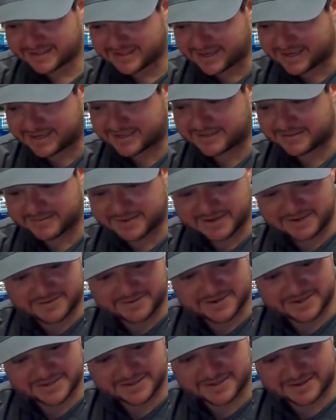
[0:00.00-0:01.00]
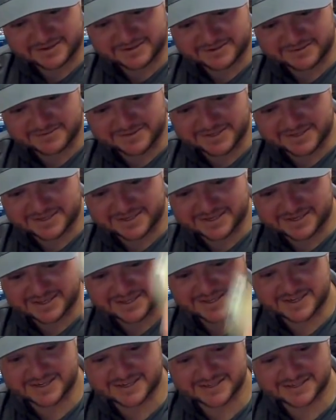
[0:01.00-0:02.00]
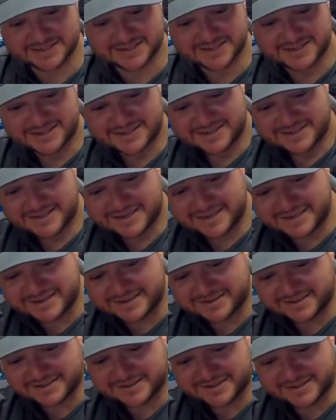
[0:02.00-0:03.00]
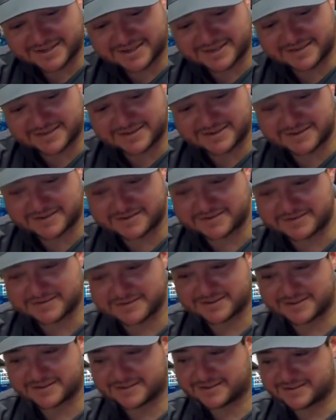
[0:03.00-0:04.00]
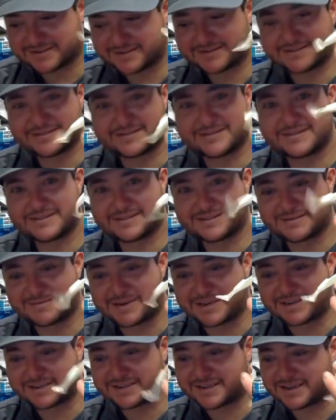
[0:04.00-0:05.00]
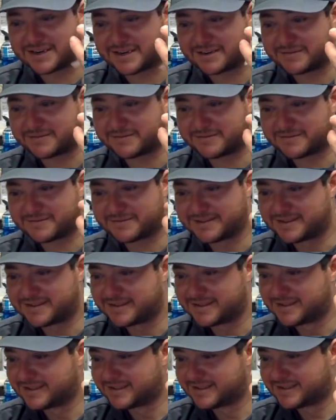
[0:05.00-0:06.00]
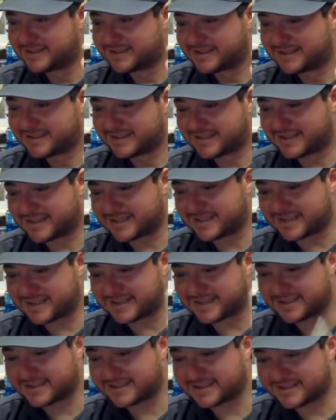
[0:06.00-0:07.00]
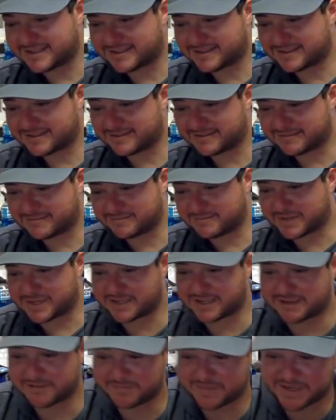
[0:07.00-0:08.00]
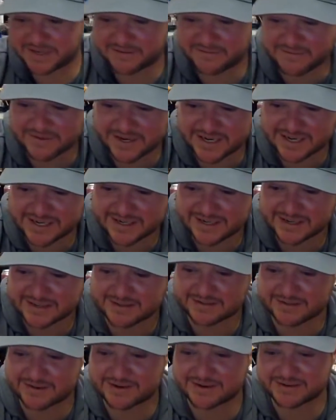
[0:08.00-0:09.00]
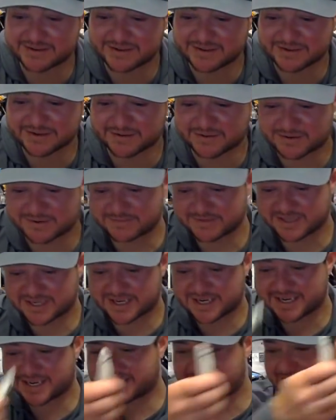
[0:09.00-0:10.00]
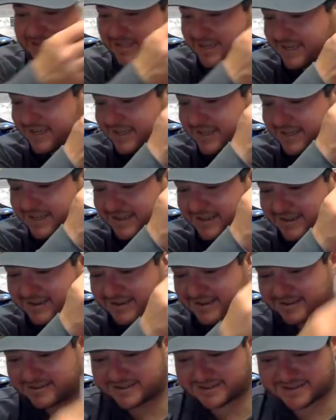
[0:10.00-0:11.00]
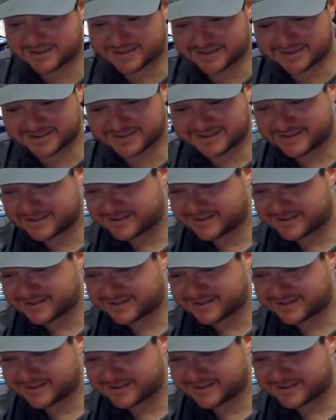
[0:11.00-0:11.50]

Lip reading: that's when you want to start switching to this. And you can still use small stuff like this. But don't be afraid to throw the storm sheds, anything larger.